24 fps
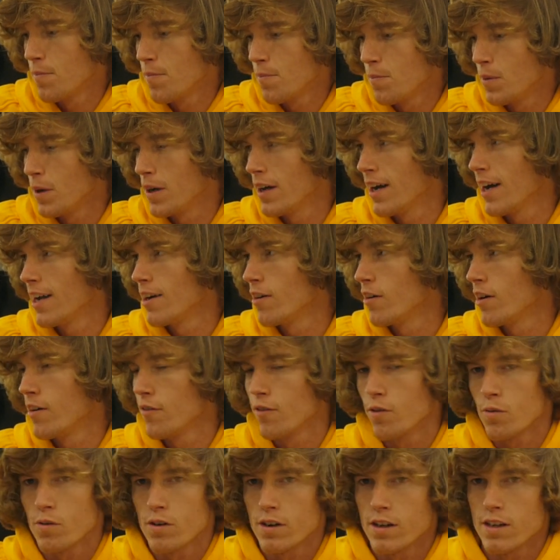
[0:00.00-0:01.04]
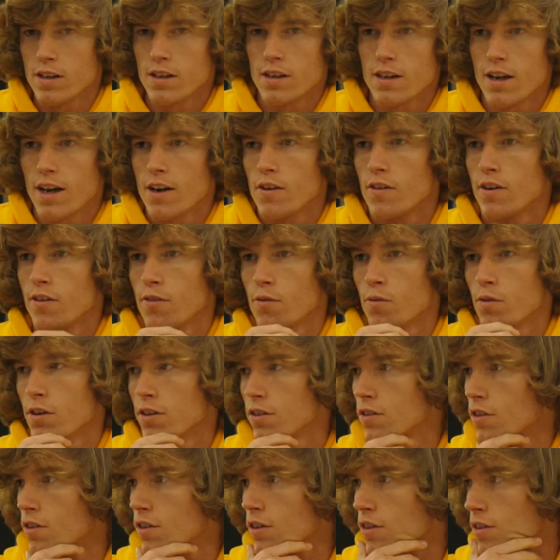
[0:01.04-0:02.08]
but I don't ever want
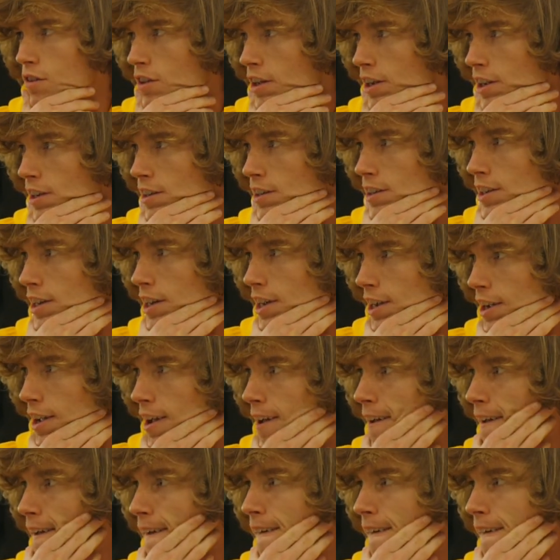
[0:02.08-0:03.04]
to turn into like a dick